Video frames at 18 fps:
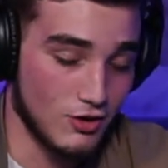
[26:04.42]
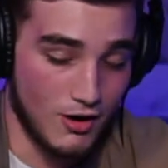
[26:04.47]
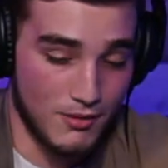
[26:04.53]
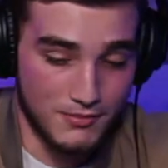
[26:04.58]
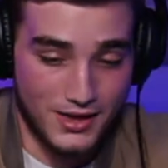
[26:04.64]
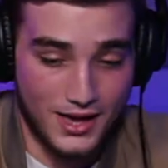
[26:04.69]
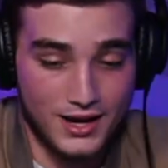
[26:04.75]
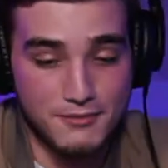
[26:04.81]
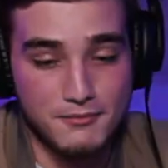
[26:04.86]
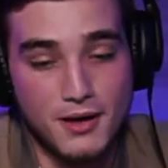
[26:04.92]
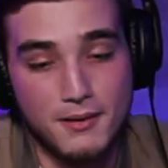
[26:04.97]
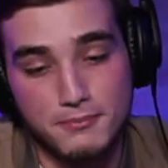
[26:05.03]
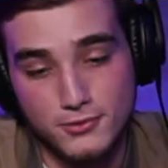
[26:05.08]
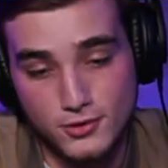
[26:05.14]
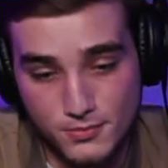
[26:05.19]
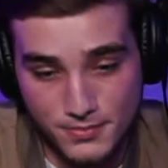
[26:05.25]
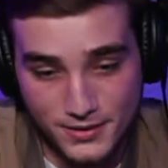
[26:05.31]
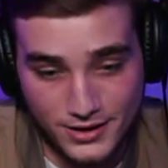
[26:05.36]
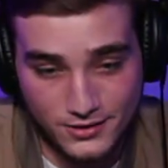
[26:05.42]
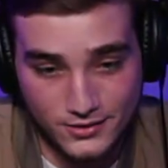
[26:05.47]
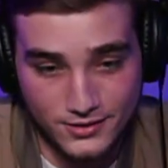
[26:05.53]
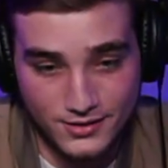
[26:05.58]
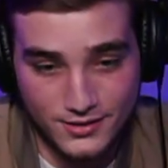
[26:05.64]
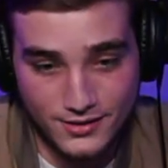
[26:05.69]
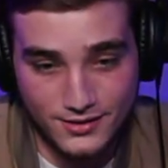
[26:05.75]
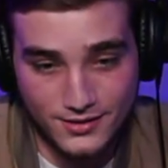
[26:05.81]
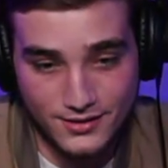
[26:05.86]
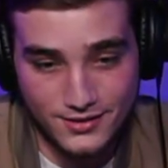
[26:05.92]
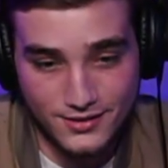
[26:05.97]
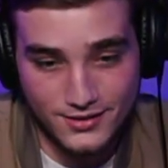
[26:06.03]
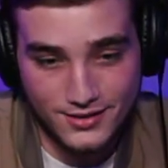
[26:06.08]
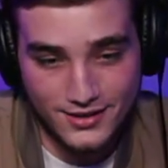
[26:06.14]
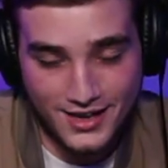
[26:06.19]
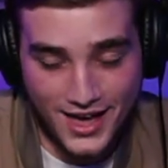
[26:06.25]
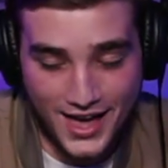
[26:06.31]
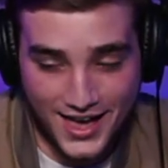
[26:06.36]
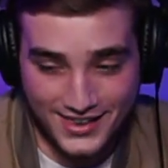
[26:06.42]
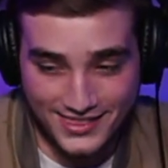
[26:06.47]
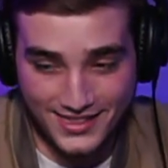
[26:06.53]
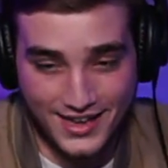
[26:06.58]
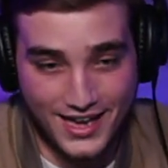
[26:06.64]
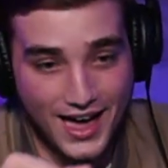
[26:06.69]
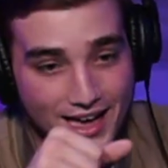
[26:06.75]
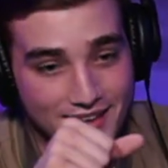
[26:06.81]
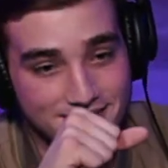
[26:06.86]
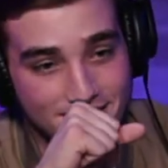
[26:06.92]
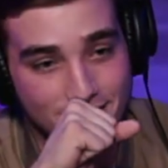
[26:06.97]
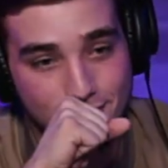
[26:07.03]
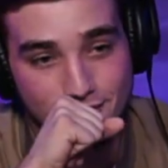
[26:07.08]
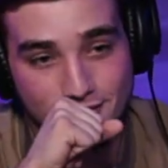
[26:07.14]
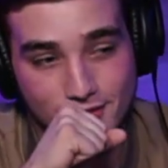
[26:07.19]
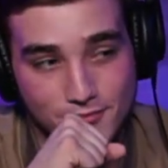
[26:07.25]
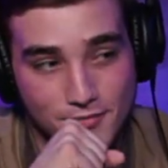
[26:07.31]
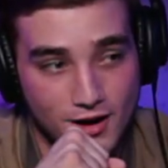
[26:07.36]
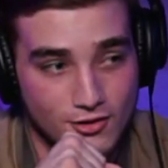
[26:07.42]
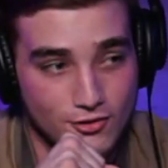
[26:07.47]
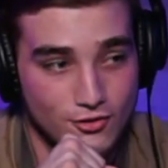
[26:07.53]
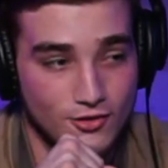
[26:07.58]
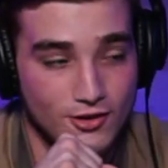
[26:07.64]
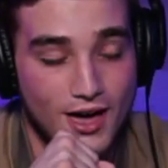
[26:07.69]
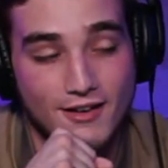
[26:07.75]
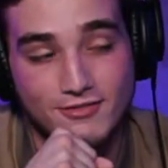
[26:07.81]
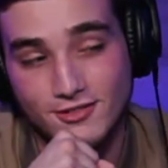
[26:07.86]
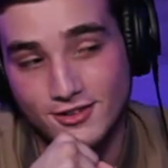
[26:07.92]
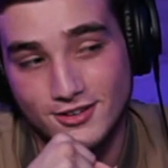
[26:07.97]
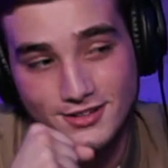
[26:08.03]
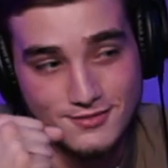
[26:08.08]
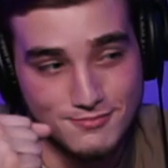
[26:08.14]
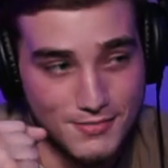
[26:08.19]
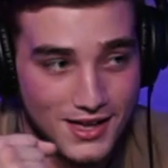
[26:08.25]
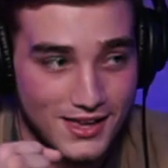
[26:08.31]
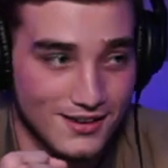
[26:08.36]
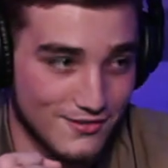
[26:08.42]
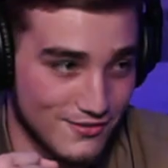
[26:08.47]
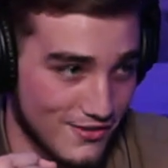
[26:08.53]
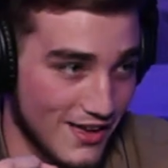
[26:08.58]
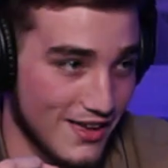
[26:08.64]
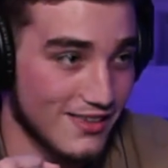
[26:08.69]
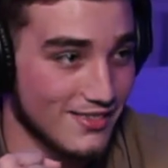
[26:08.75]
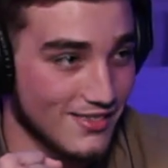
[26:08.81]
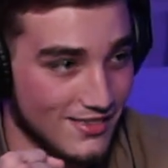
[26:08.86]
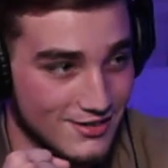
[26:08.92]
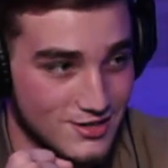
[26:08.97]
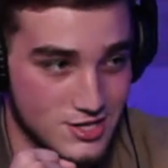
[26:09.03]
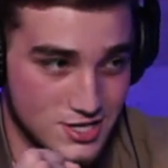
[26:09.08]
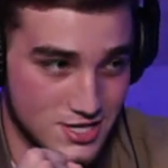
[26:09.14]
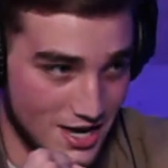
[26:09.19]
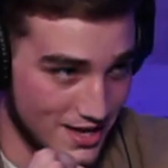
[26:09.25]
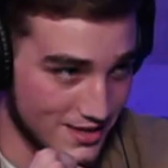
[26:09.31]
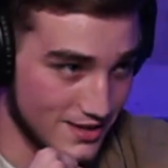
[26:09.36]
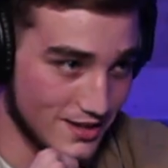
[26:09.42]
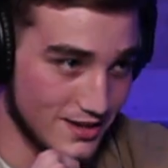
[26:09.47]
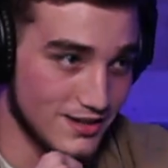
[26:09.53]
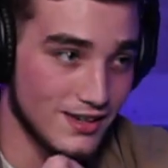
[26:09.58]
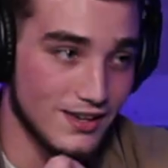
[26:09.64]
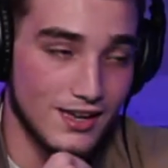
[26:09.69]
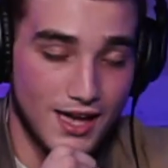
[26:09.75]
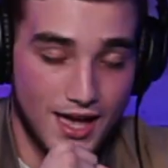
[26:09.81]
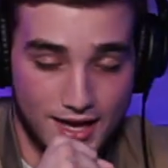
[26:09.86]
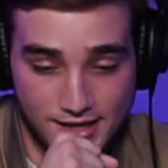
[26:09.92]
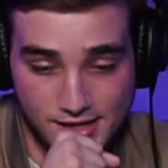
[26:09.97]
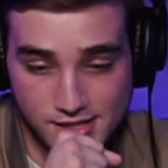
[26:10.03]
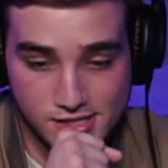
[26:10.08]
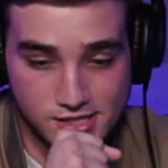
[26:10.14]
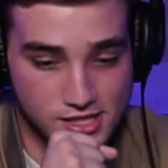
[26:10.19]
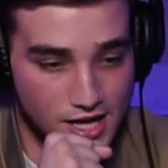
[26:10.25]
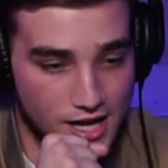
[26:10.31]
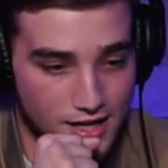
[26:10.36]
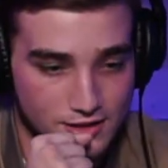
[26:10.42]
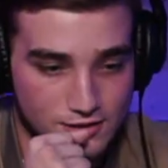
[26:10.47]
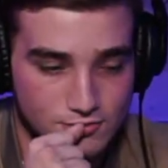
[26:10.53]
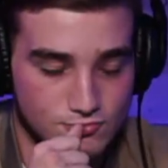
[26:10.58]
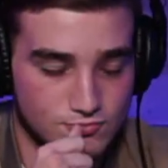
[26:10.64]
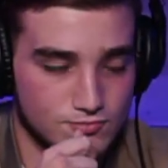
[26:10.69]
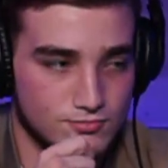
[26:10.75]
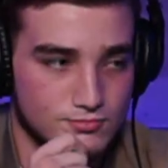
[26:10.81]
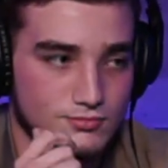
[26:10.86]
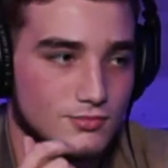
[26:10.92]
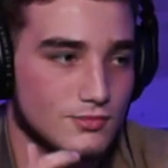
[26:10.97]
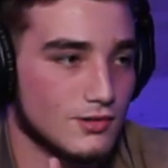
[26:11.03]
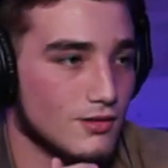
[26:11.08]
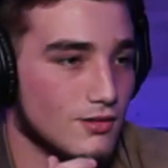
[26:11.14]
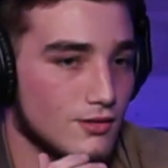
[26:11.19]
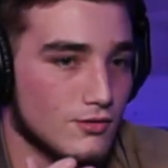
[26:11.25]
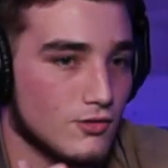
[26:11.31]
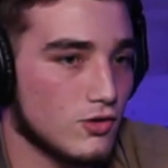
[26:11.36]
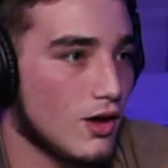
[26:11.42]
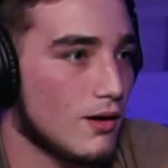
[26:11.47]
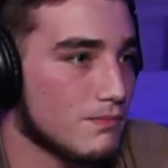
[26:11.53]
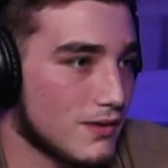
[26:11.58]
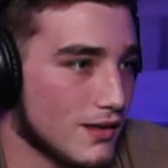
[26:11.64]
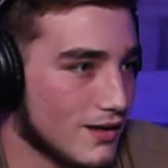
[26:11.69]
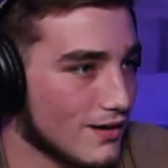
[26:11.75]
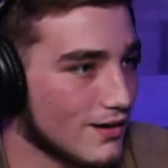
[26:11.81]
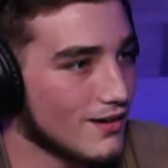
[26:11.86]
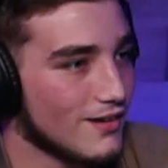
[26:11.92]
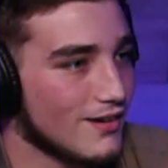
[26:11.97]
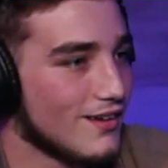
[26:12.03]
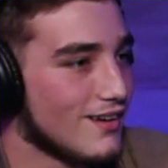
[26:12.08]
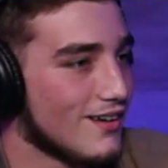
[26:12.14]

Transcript: yeah. So I'm getting my blue belt, and the guy's there with the microphone after his main event just ended, and he's saying something.